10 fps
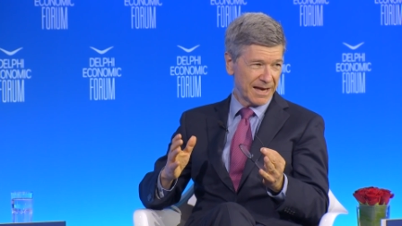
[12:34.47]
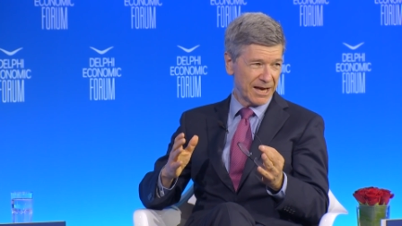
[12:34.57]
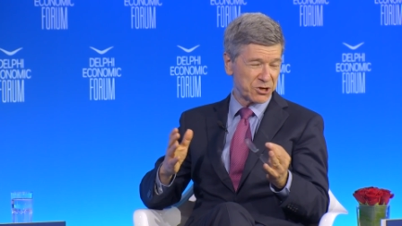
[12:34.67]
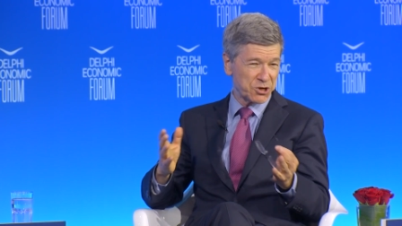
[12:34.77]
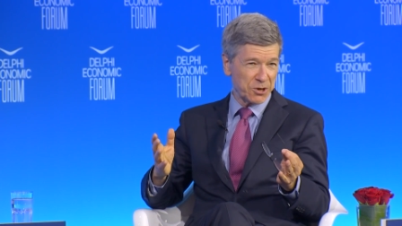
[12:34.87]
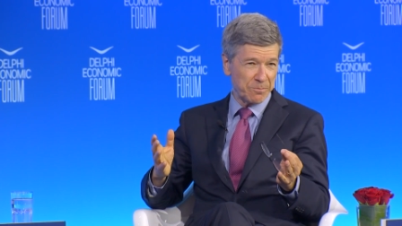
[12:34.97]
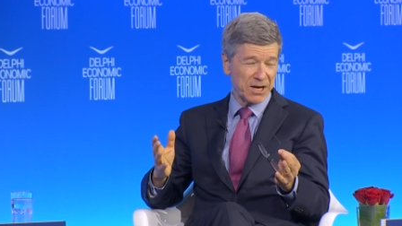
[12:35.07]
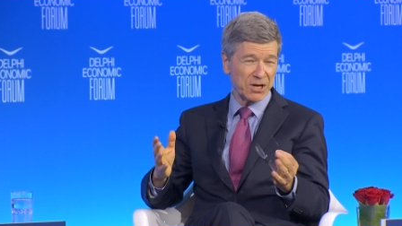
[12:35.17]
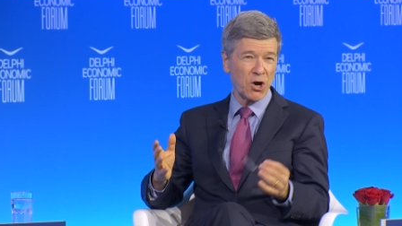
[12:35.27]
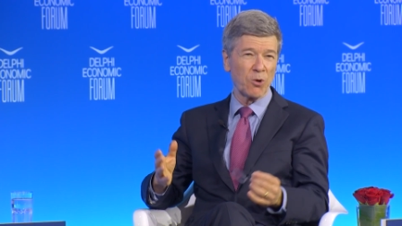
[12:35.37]
it should
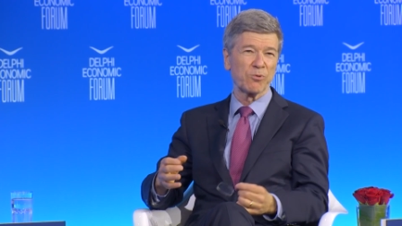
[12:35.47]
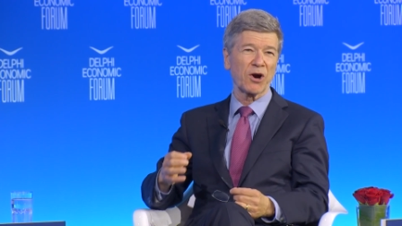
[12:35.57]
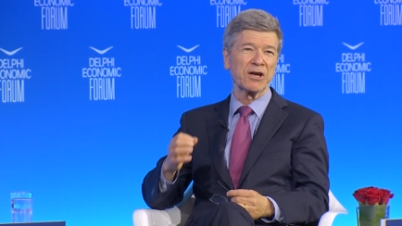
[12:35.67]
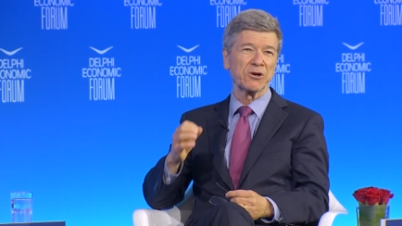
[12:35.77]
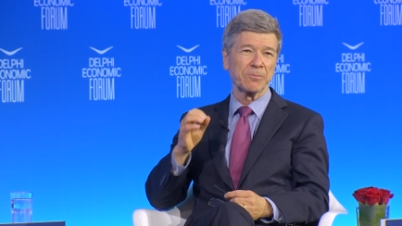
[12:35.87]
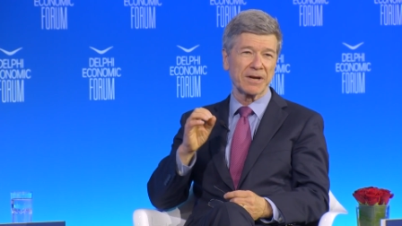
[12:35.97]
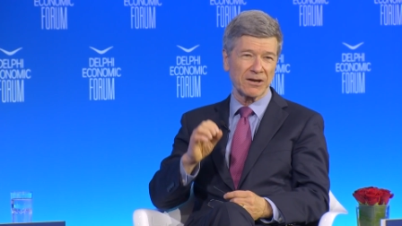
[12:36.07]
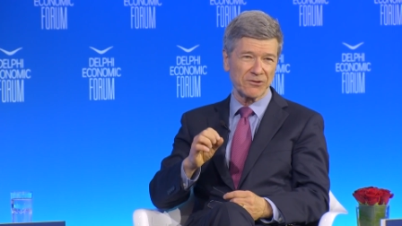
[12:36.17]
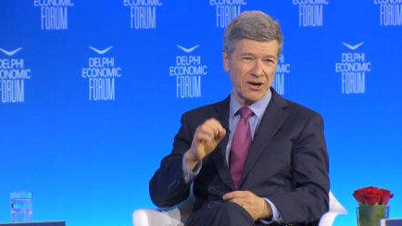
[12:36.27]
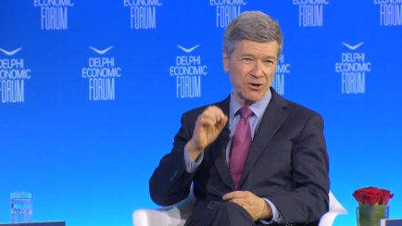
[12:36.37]
be a no-brainer, but
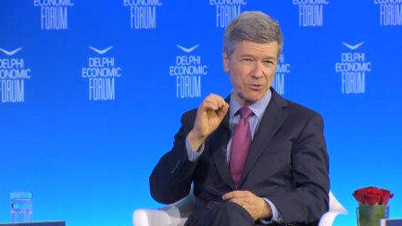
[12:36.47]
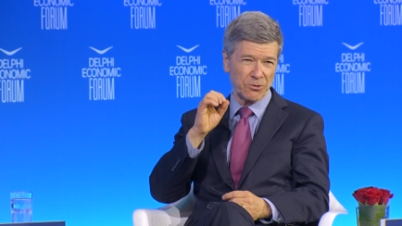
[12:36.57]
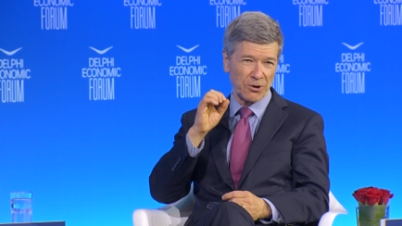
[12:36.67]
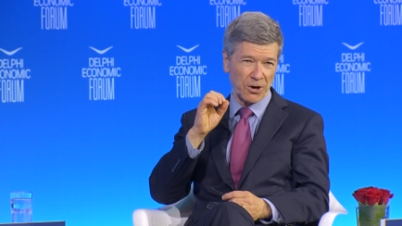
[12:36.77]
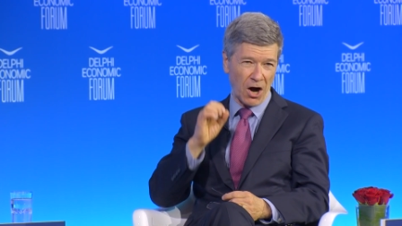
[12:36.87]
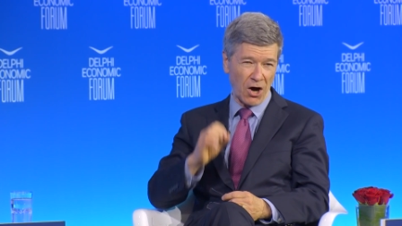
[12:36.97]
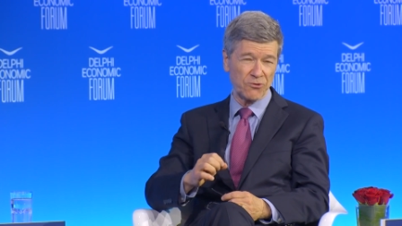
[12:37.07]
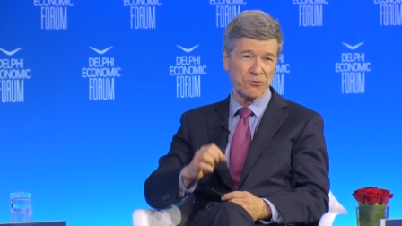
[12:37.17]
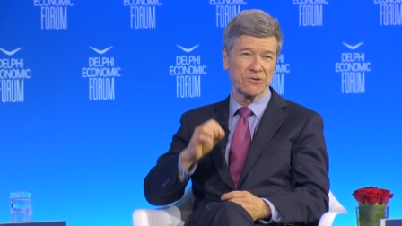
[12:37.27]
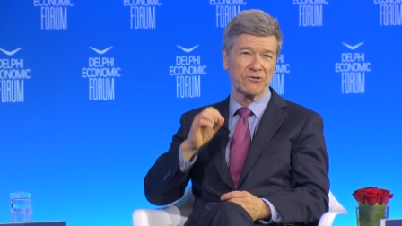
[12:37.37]
I'll tell you, there are
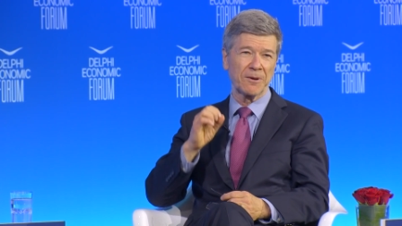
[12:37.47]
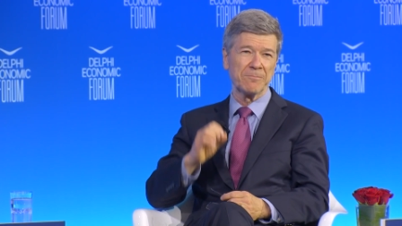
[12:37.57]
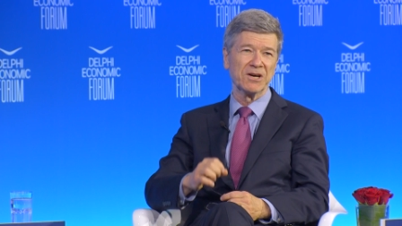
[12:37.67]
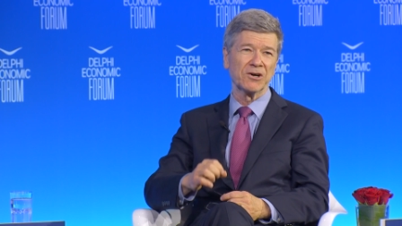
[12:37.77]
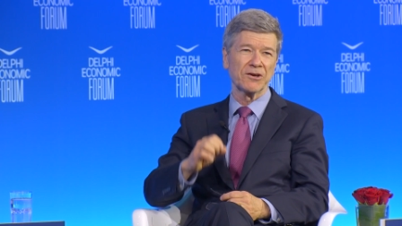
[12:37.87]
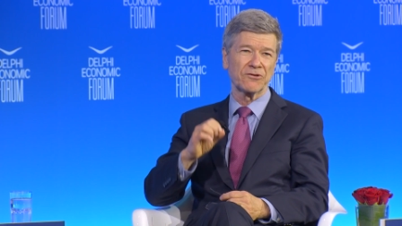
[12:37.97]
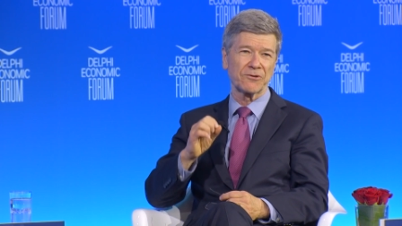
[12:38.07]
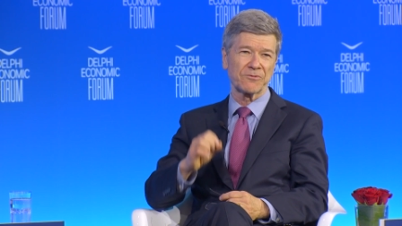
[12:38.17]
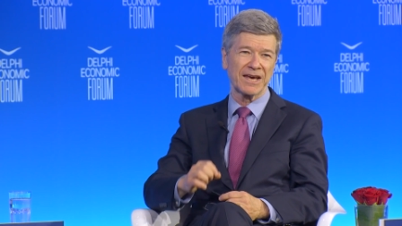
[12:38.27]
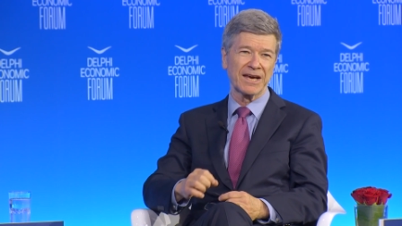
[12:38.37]
hundreds of millions
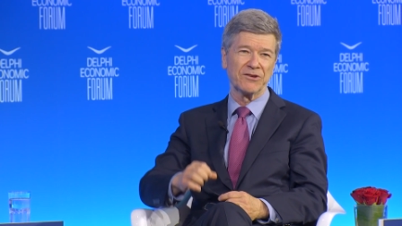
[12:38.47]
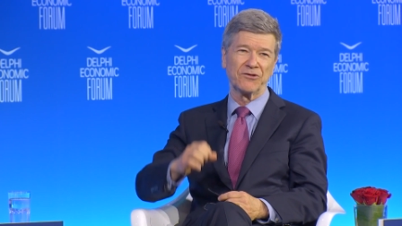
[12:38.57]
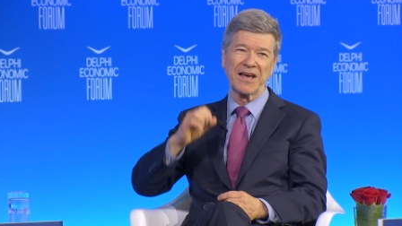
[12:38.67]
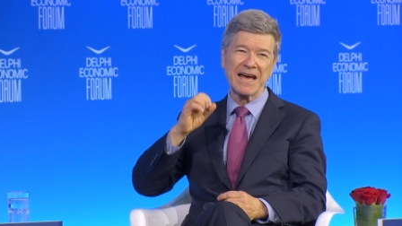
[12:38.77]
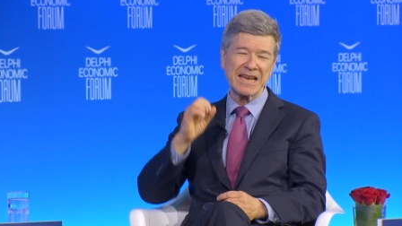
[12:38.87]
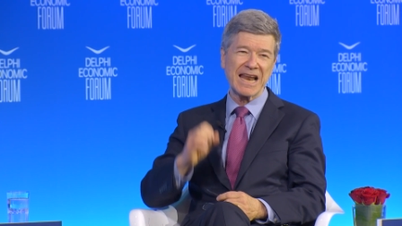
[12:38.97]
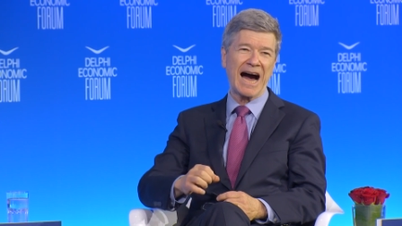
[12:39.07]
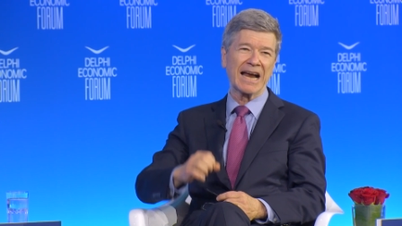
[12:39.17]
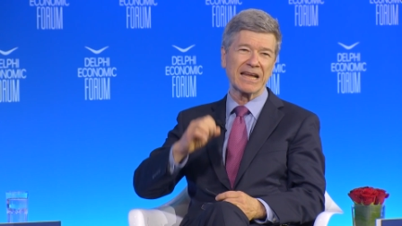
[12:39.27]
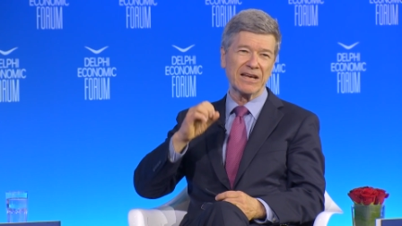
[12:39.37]
of kids
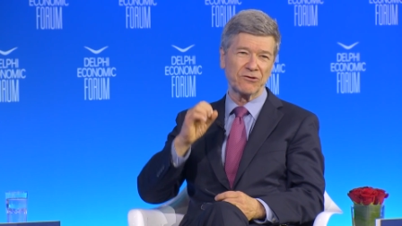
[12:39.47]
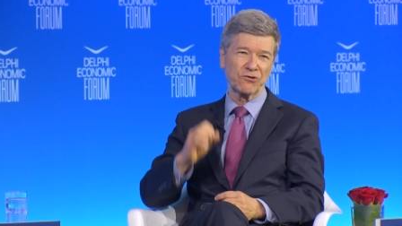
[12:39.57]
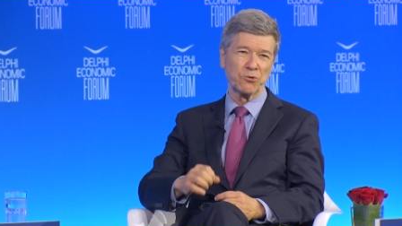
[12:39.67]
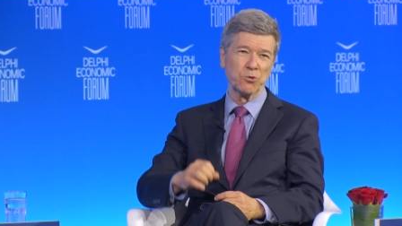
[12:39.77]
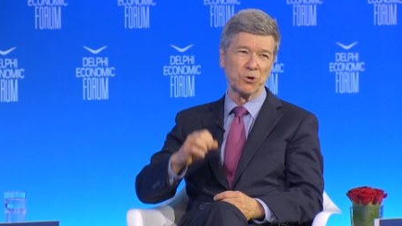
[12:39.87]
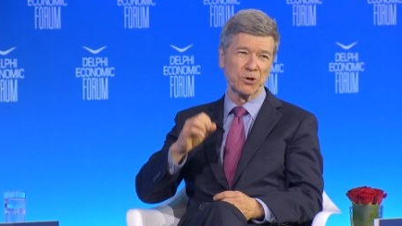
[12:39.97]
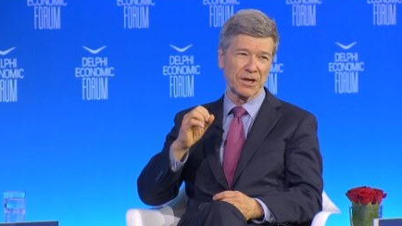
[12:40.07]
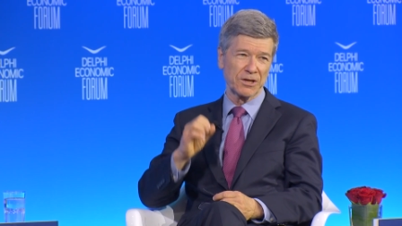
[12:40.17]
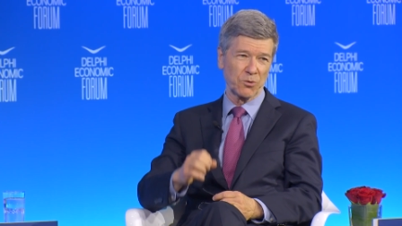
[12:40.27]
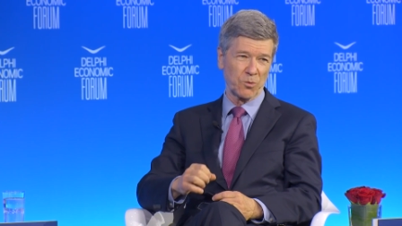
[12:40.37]
not in school
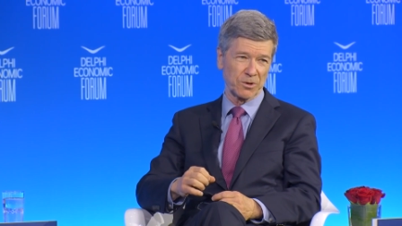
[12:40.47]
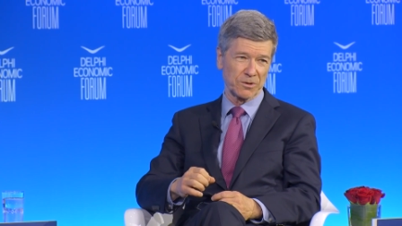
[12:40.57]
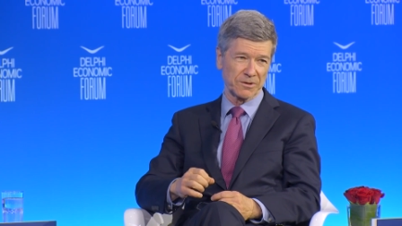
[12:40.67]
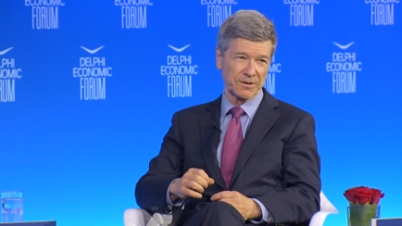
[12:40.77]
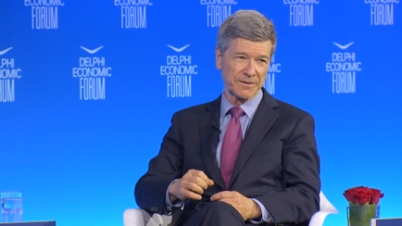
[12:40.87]
in the world.